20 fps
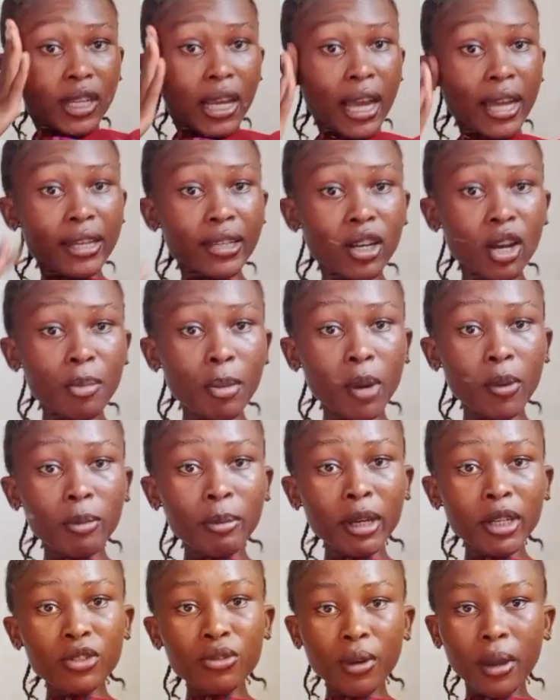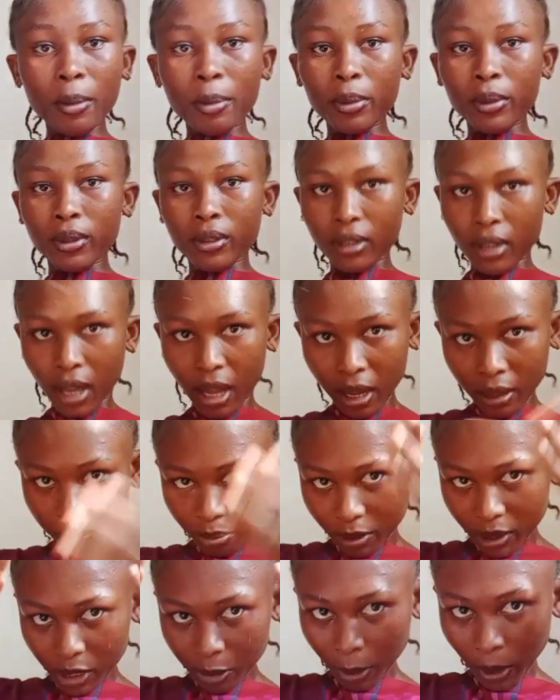I didn't come out with my tripod
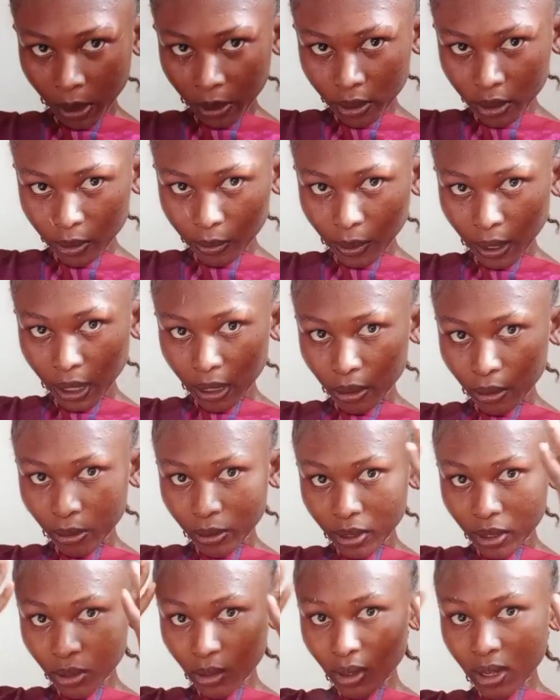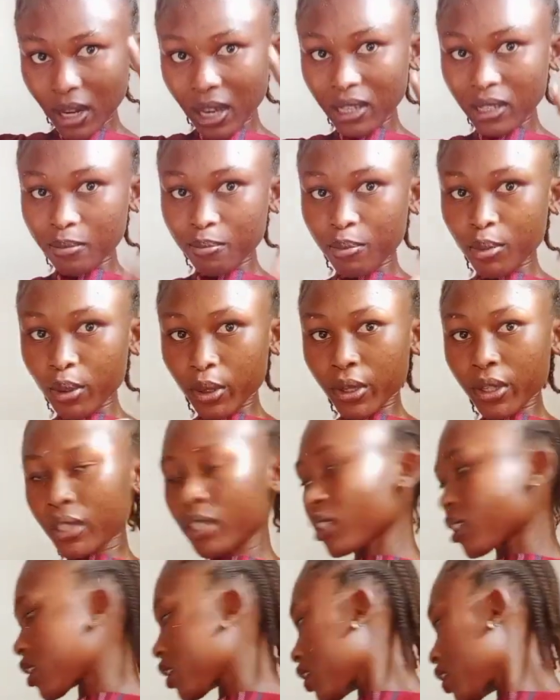and please pardon the way I look. this one has
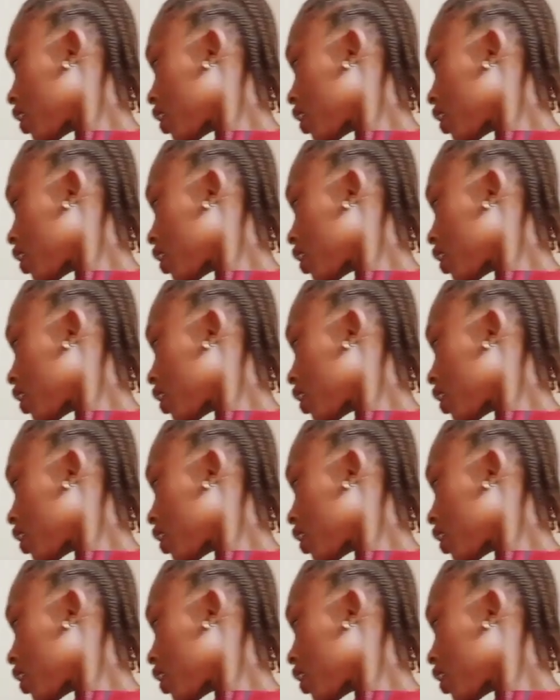burned.